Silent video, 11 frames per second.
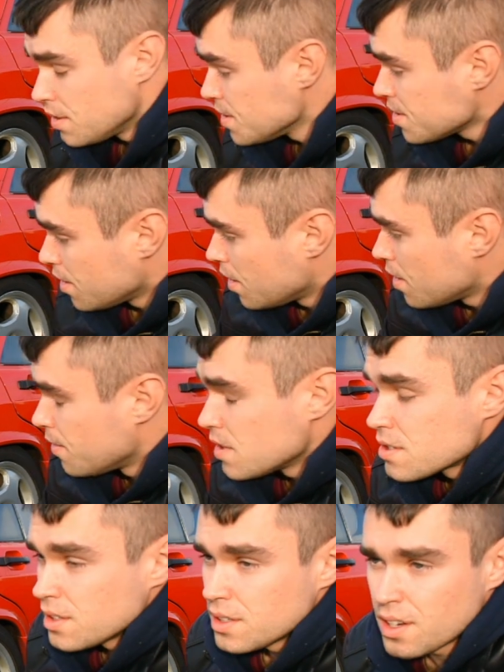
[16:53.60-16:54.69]
this car
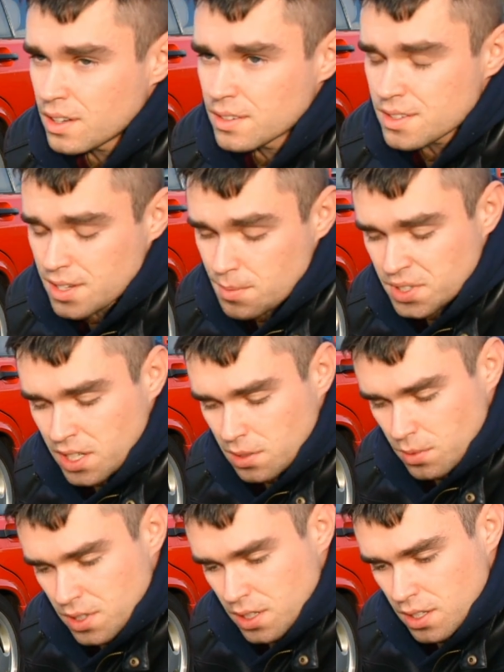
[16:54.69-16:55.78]
eventually once I'm
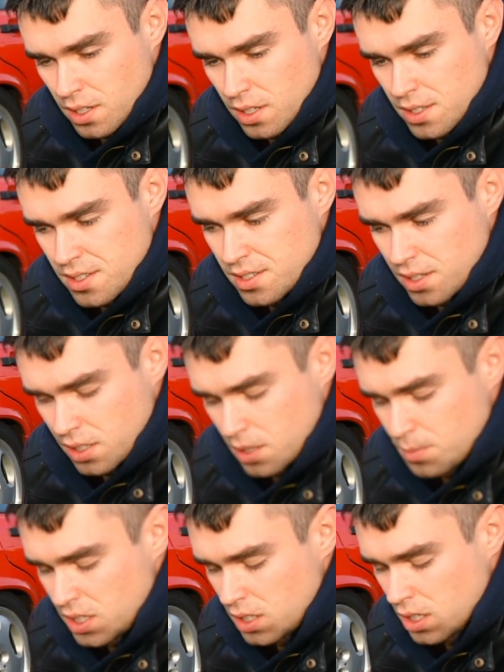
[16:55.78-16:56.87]
done with it it's gonna
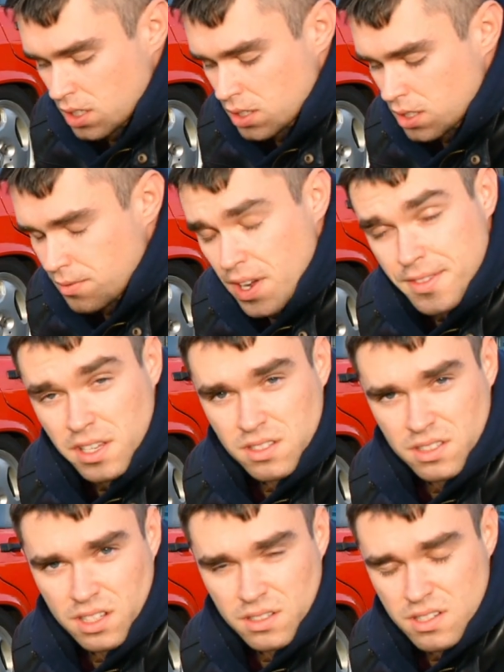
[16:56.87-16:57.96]
be under
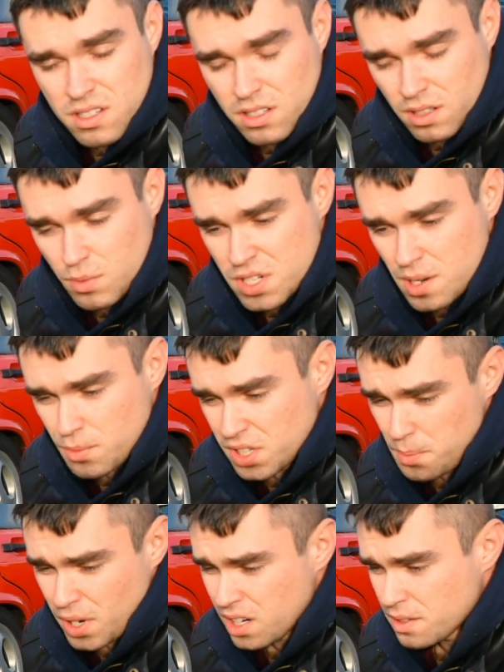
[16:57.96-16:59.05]
$5,000 you know which I'm
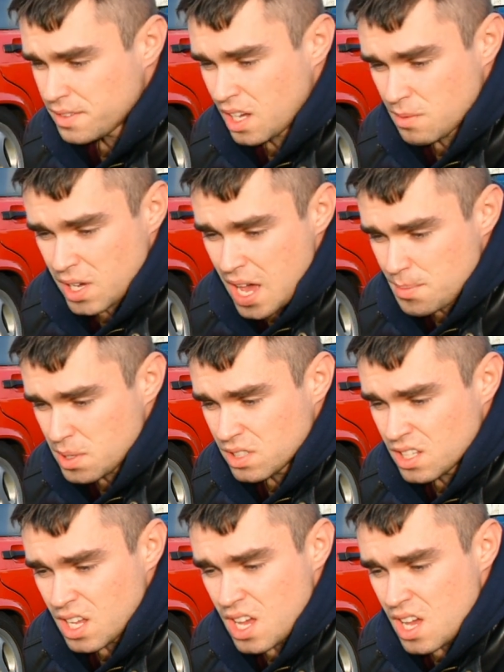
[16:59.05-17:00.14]
really proud of it I'm happy with
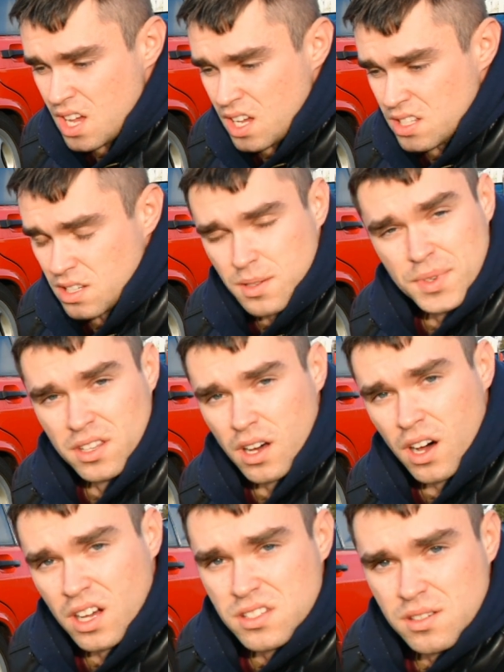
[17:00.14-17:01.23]
it it's gonna be an
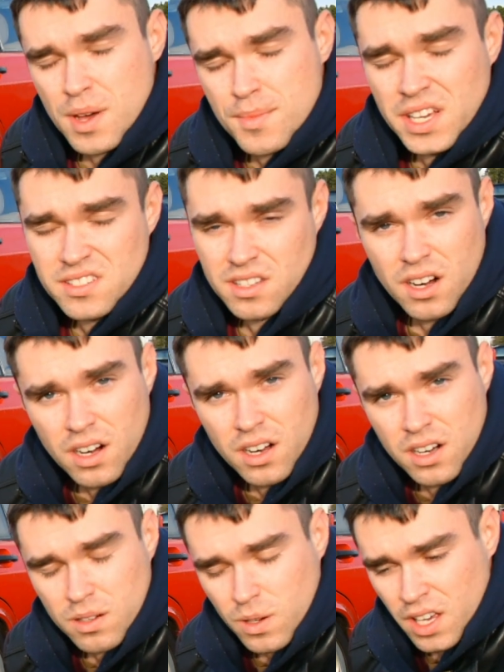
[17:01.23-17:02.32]
awesome amazing
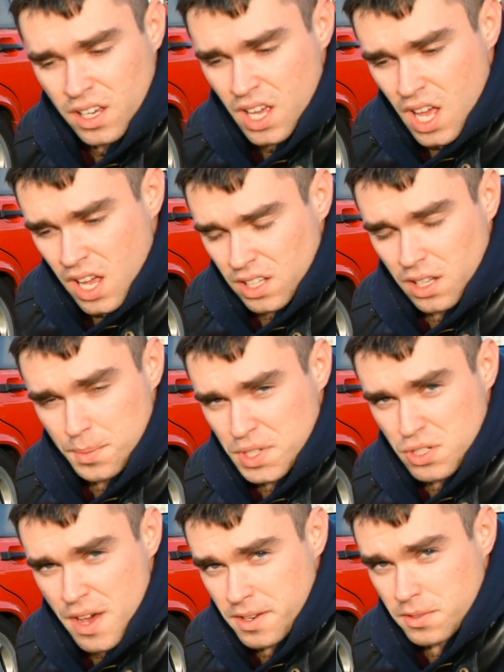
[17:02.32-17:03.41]
car okay that I'll be
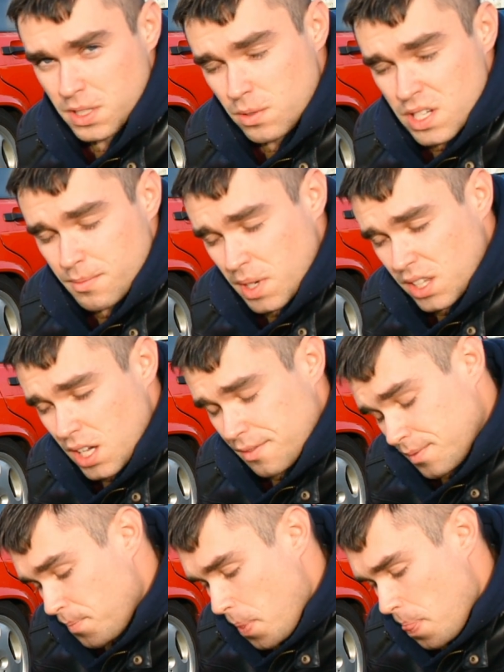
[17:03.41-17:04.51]
driving for the rest of my life